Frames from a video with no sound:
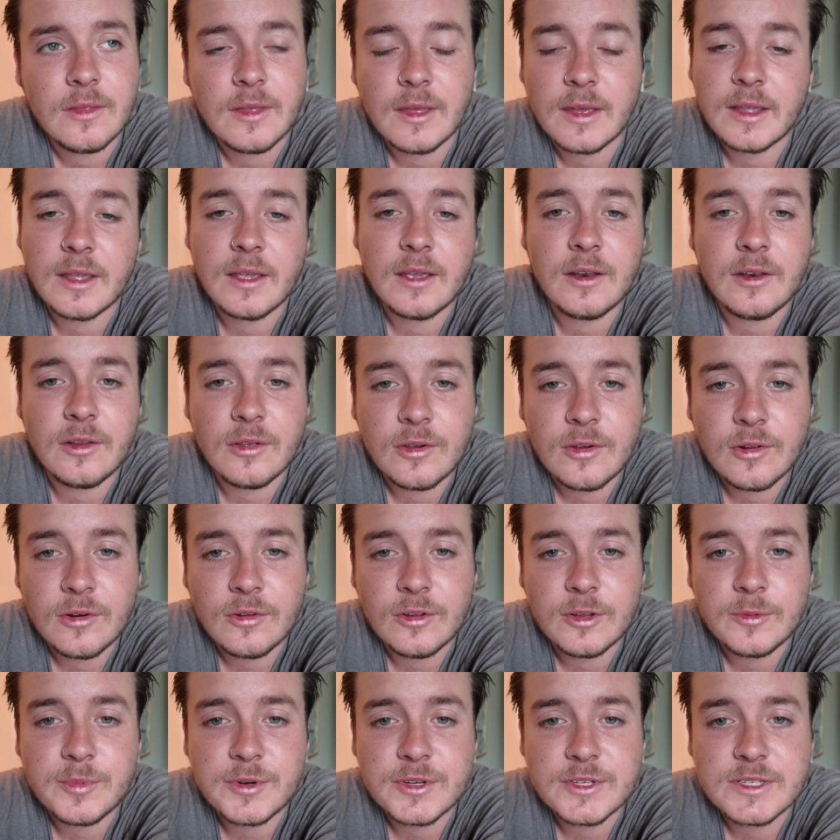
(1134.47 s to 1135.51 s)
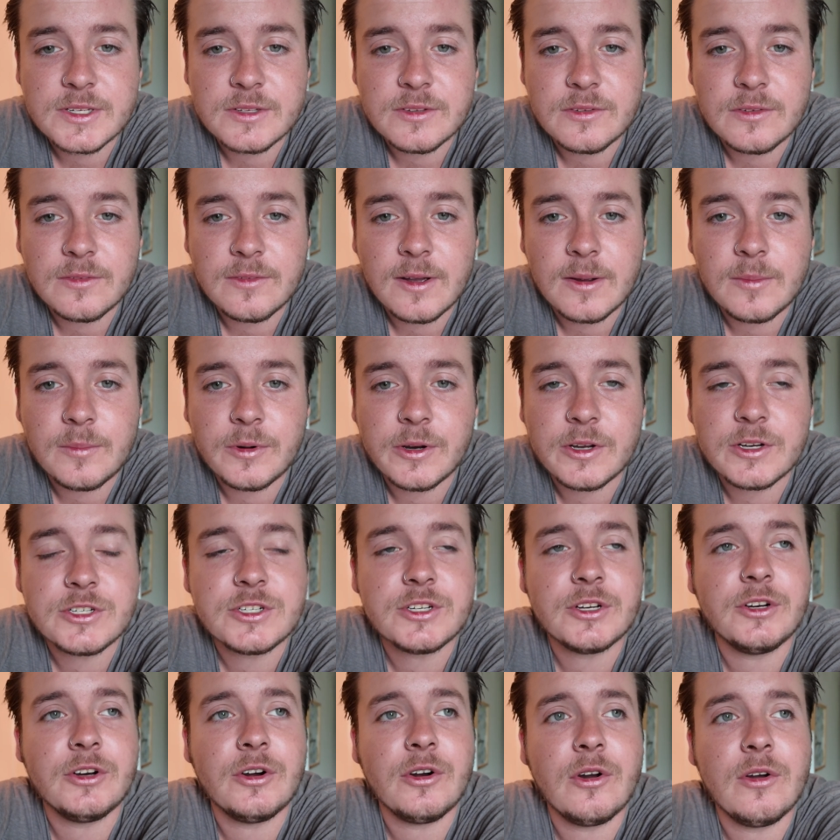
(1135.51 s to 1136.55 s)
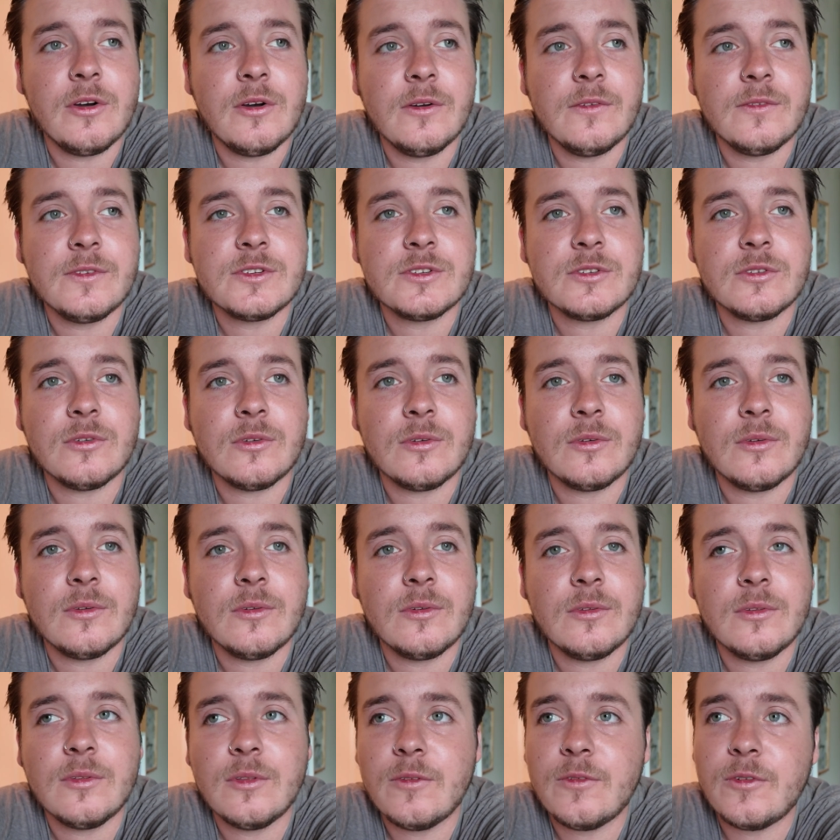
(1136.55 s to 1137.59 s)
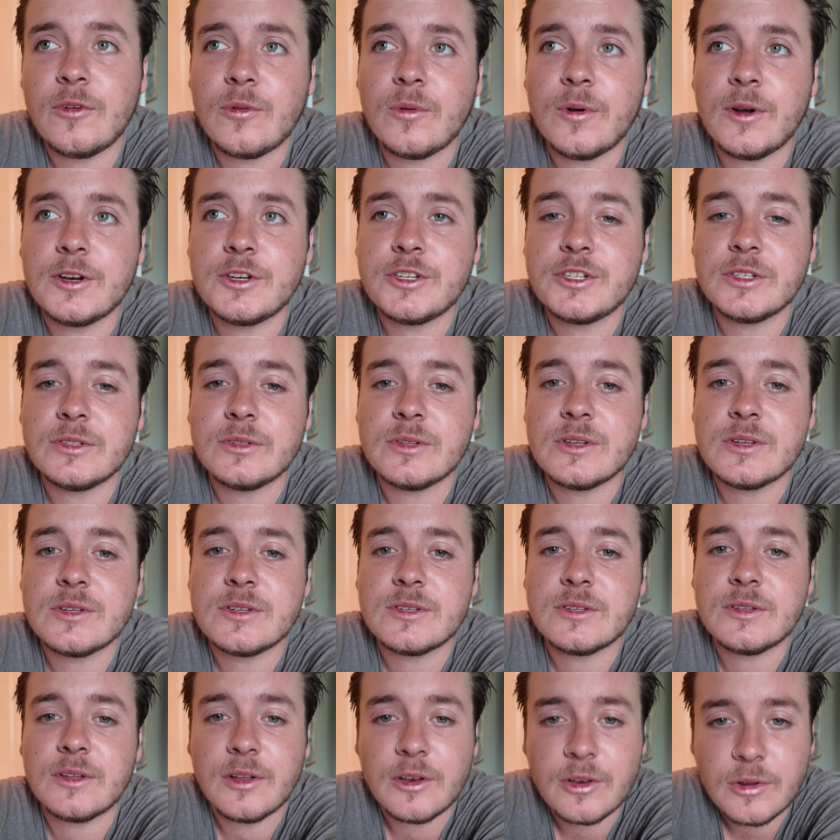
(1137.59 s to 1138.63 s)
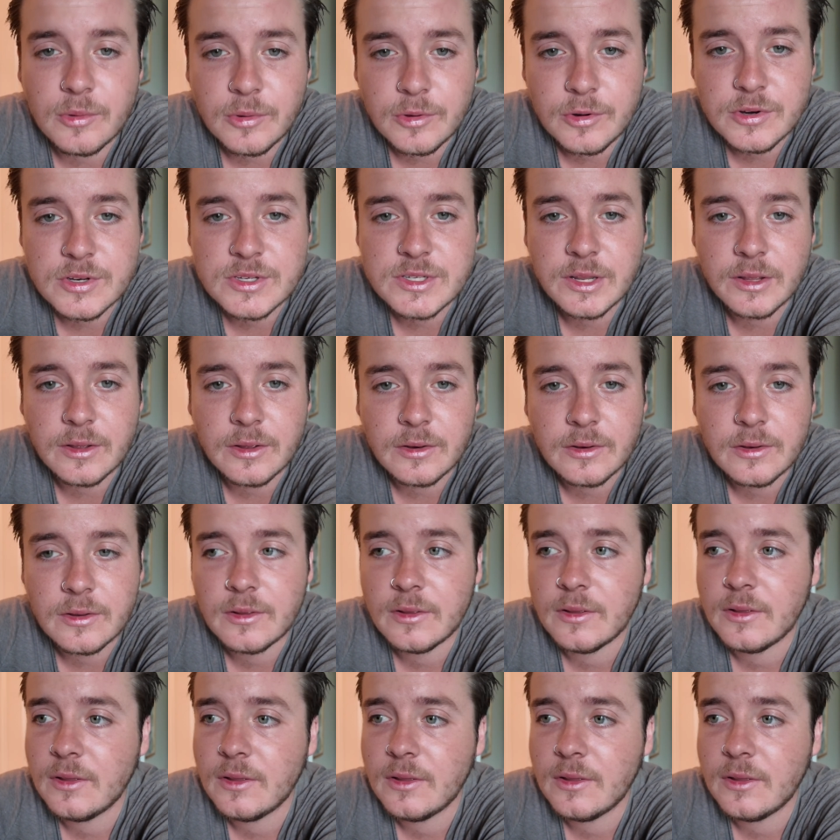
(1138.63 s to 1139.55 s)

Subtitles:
Again, you can only perceive the vibration you're of, so if you're watching this, then you understand.